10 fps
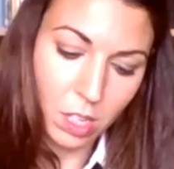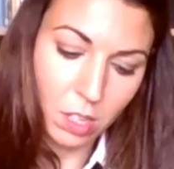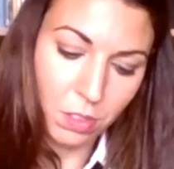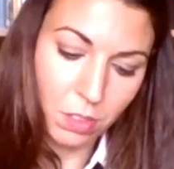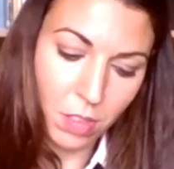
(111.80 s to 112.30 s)

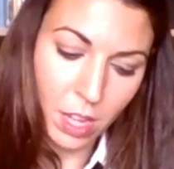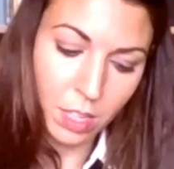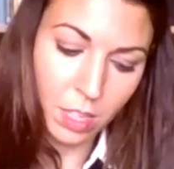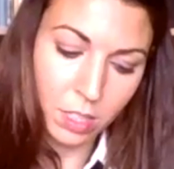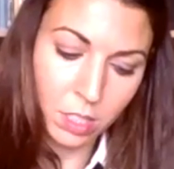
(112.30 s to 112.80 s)

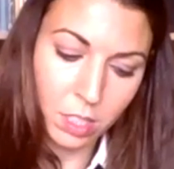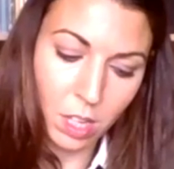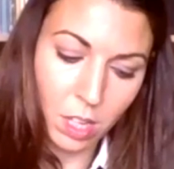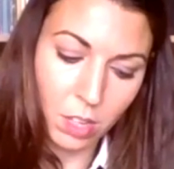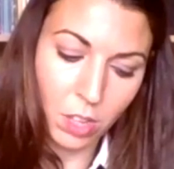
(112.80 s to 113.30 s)
things
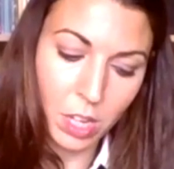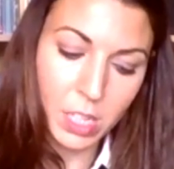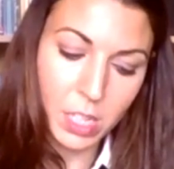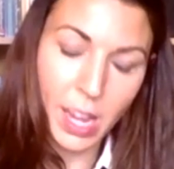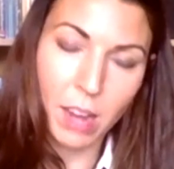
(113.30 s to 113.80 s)
that
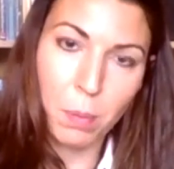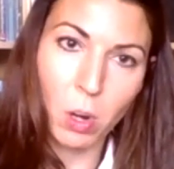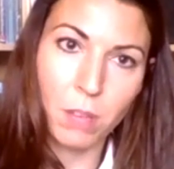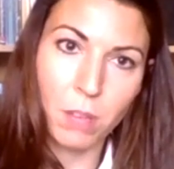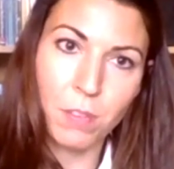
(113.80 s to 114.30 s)
contain
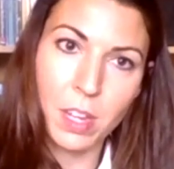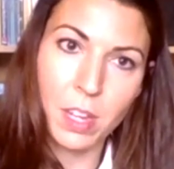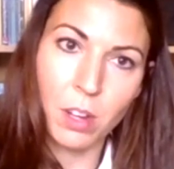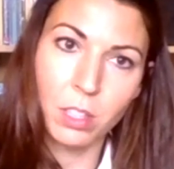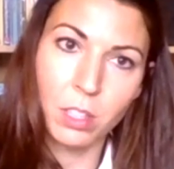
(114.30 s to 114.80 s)

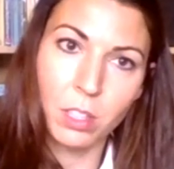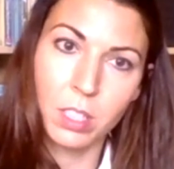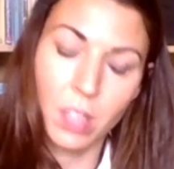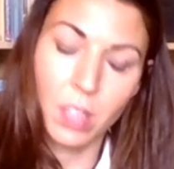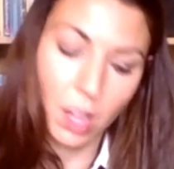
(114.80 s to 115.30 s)
polyphenols,
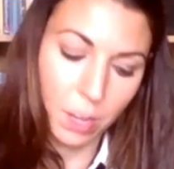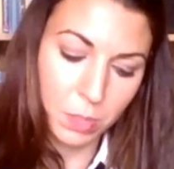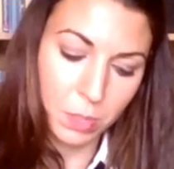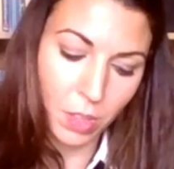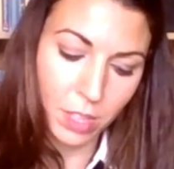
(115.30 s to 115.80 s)
so
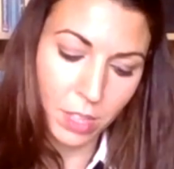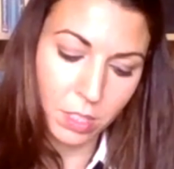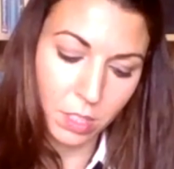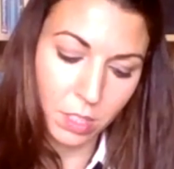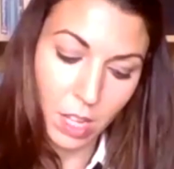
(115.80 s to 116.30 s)
that's
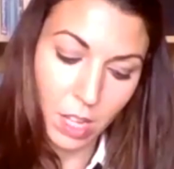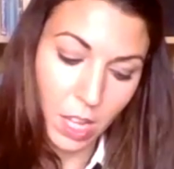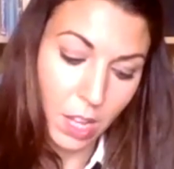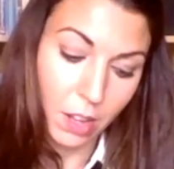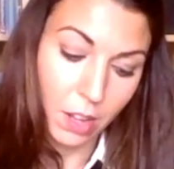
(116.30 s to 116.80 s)

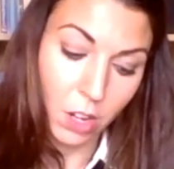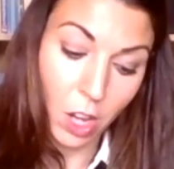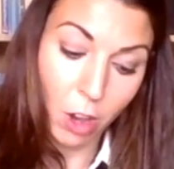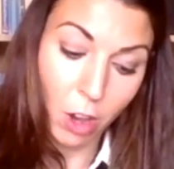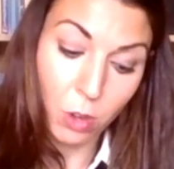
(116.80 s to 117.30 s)

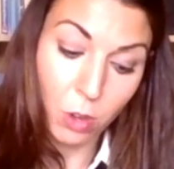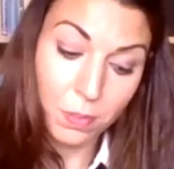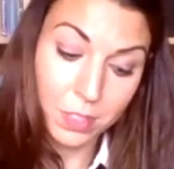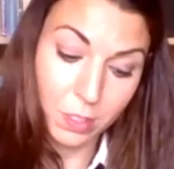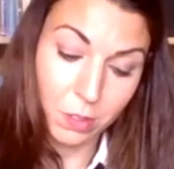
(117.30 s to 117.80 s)

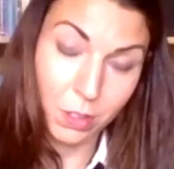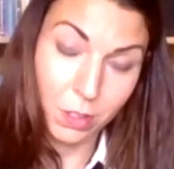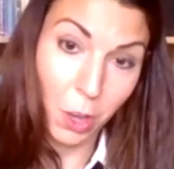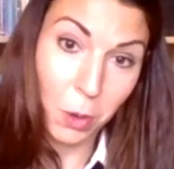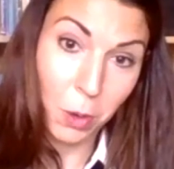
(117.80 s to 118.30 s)
cloves,
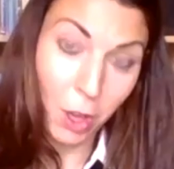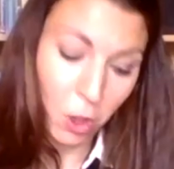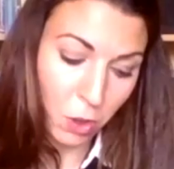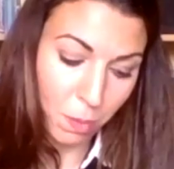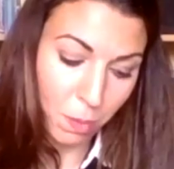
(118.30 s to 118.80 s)

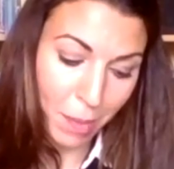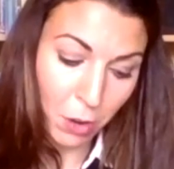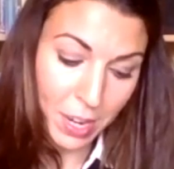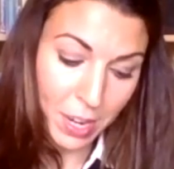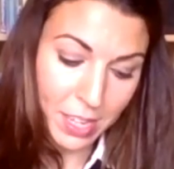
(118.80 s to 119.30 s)
cocoa,
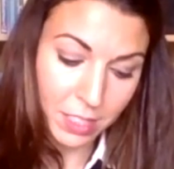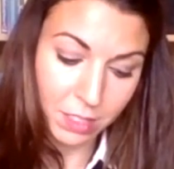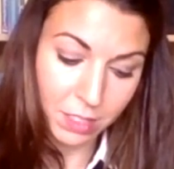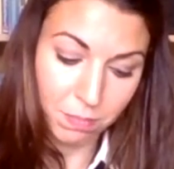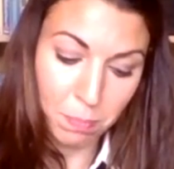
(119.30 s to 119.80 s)

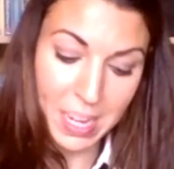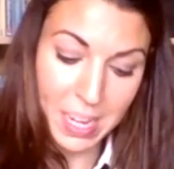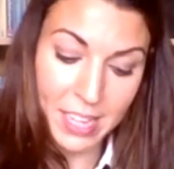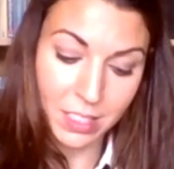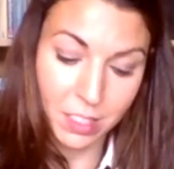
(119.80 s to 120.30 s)
berries,
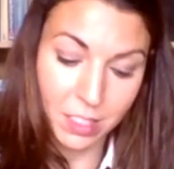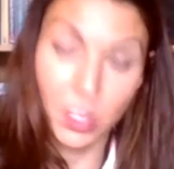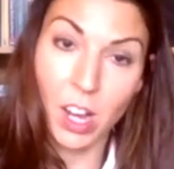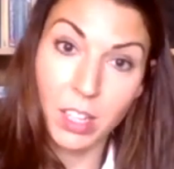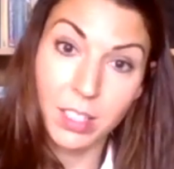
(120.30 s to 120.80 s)
beans,
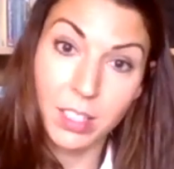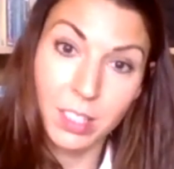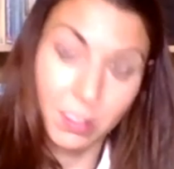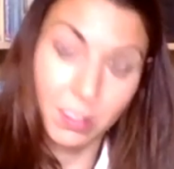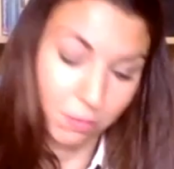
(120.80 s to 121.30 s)
nuts,
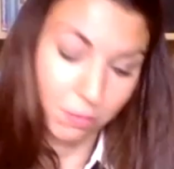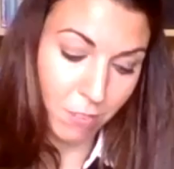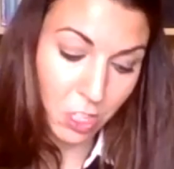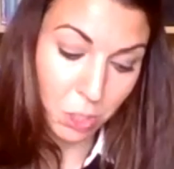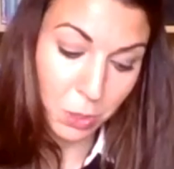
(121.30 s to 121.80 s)

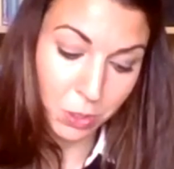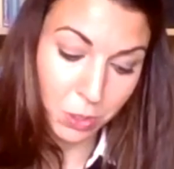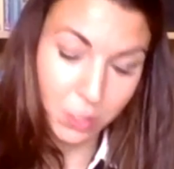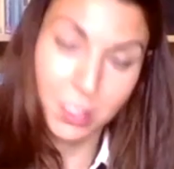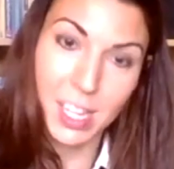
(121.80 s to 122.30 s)

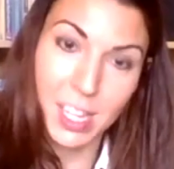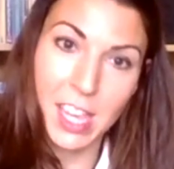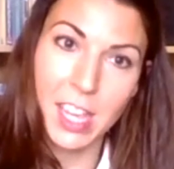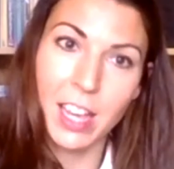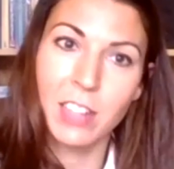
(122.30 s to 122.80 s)
vegetables, tea, and